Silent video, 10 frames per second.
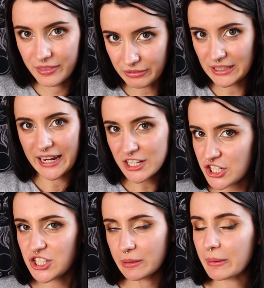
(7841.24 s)

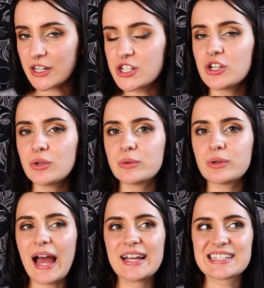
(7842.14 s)
relationship
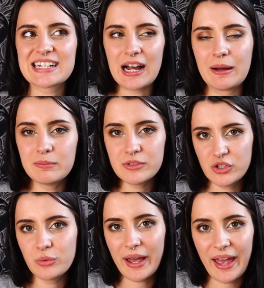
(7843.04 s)
issue has come
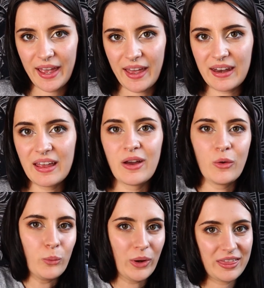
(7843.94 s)
to a head
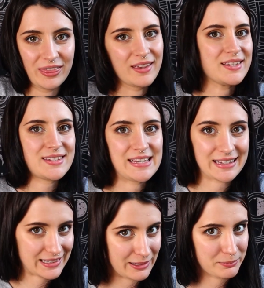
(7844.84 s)
with this
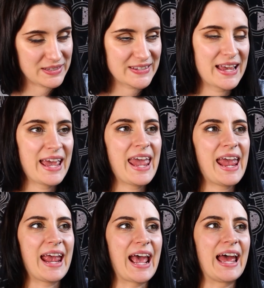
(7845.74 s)
eclipse.
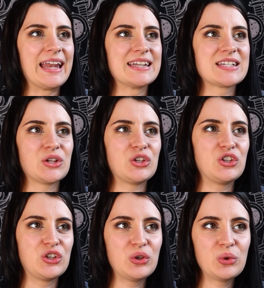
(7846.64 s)
And
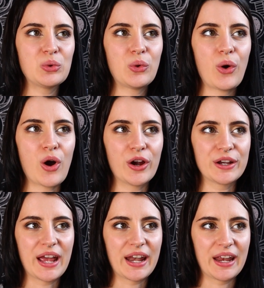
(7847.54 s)
you
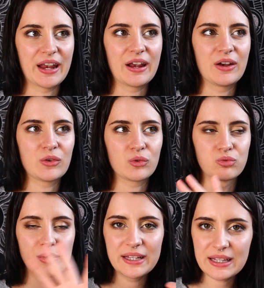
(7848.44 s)
are getting
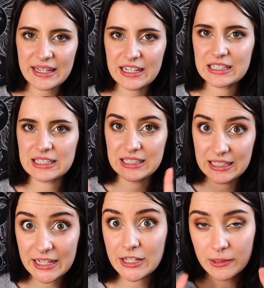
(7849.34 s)
really
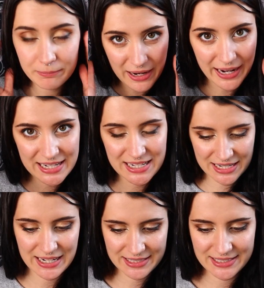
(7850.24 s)

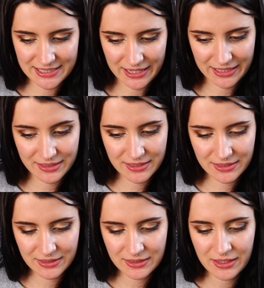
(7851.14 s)
clear-minded
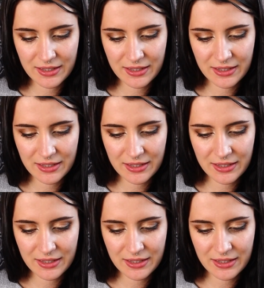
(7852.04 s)
insights